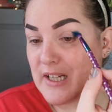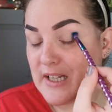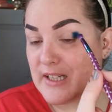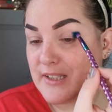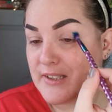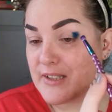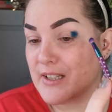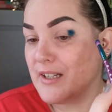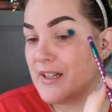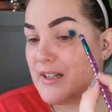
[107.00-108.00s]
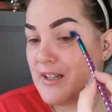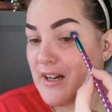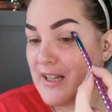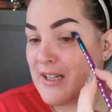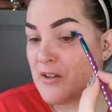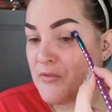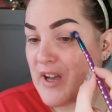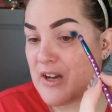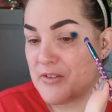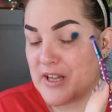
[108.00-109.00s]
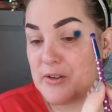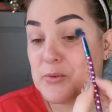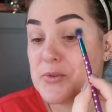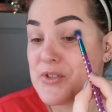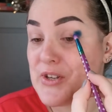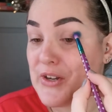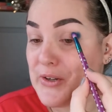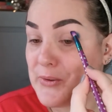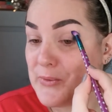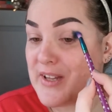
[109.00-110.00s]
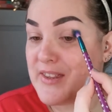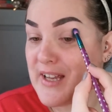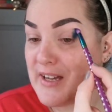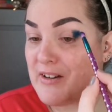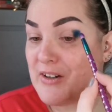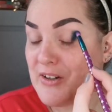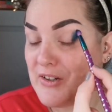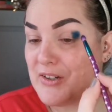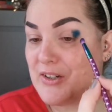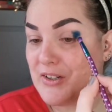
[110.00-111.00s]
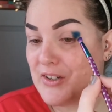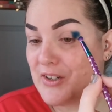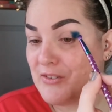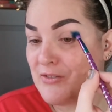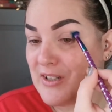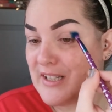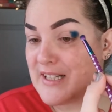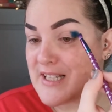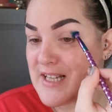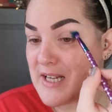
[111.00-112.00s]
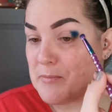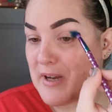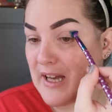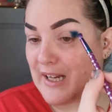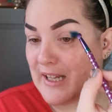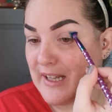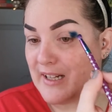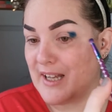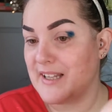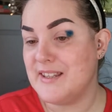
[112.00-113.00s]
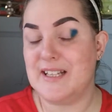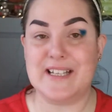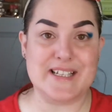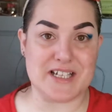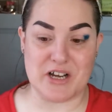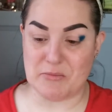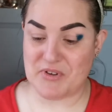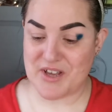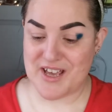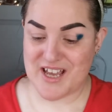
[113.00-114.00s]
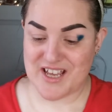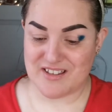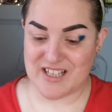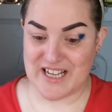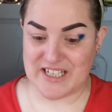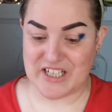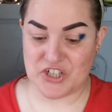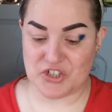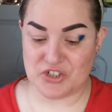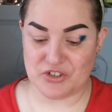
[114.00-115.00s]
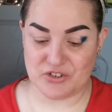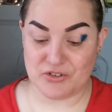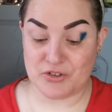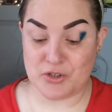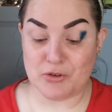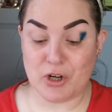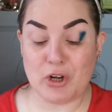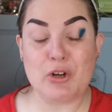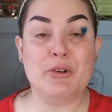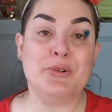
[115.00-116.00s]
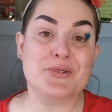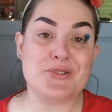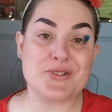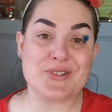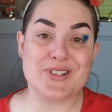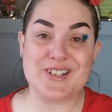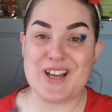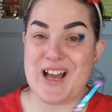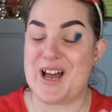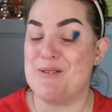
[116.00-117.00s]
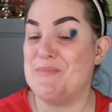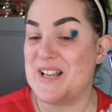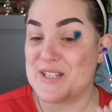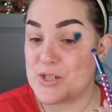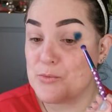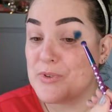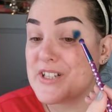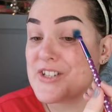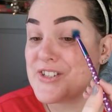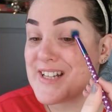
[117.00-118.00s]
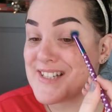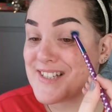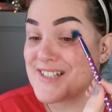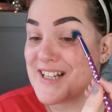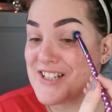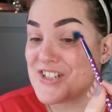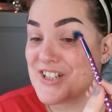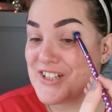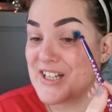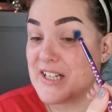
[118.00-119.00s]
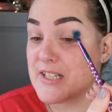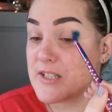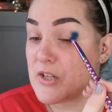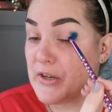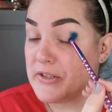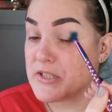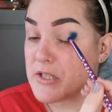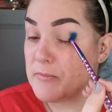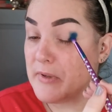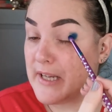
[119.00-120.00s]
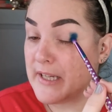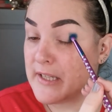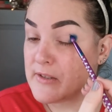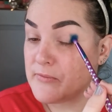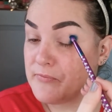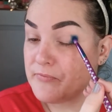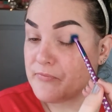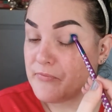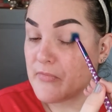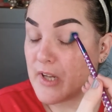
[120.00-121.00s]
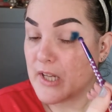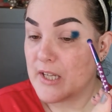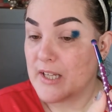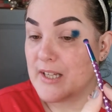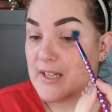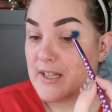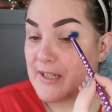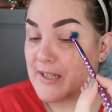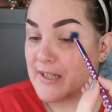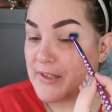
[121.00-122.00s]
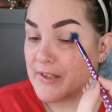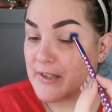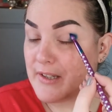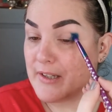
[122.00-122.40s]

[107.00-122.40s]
And I love how they also, when they are releasing a palette, like in the lead up, they do clues um, as to which destination it is going to be, and